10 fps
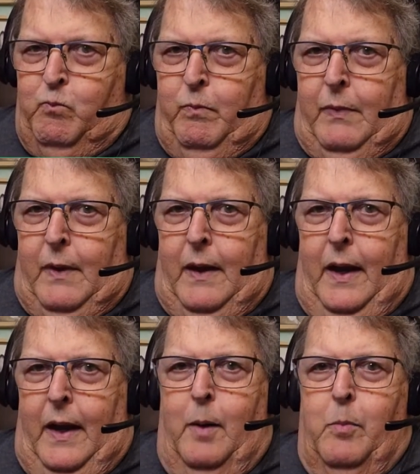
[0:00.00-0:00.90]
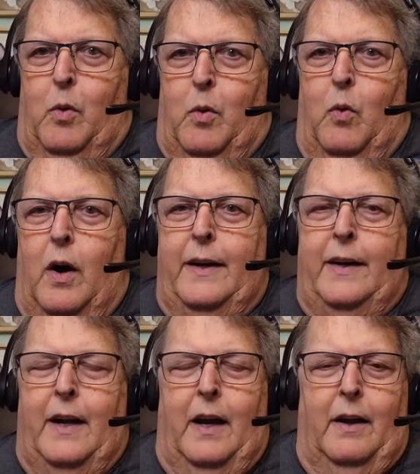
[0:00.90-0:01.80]
Number one,
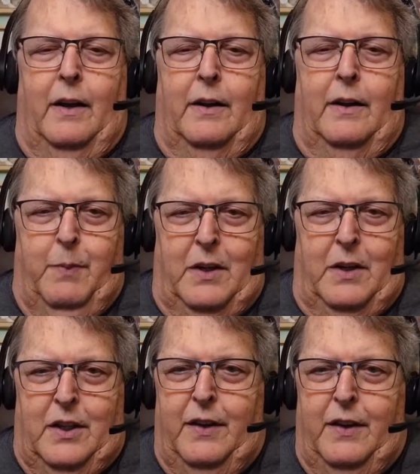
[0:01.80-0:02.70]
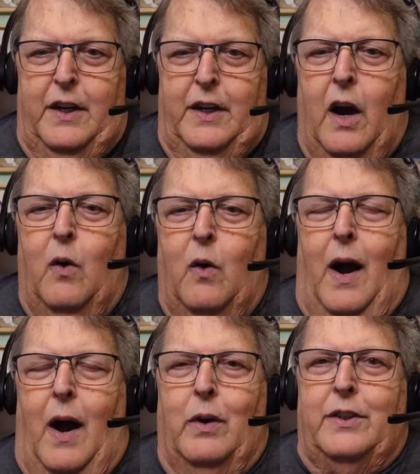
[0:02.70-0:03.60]
as most of you know, I
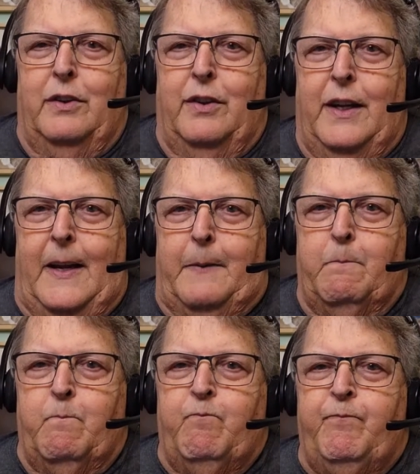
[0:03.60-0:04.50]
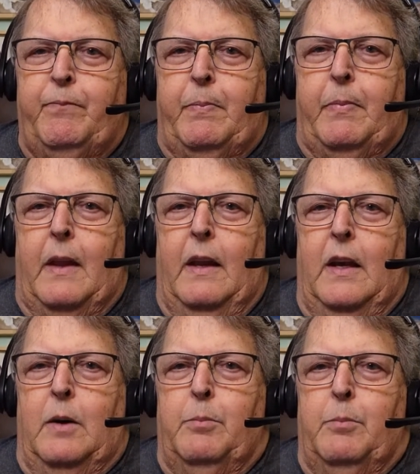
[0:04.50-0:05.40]
went to the
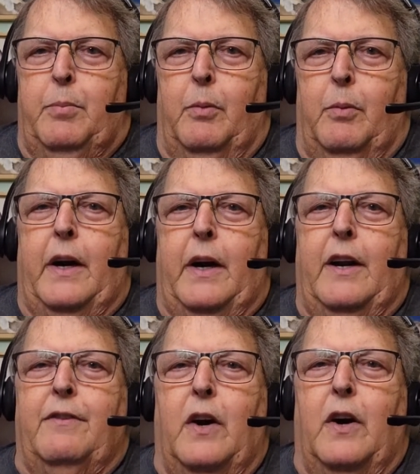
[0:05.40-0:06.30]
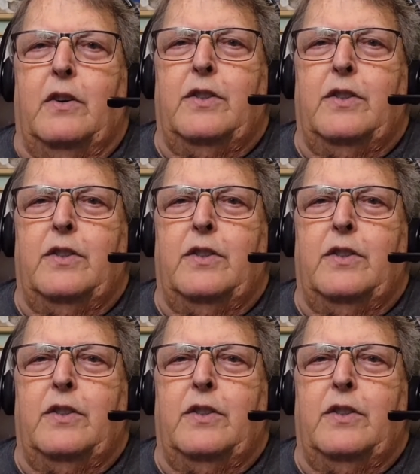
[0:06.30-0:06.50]
pulmonary folks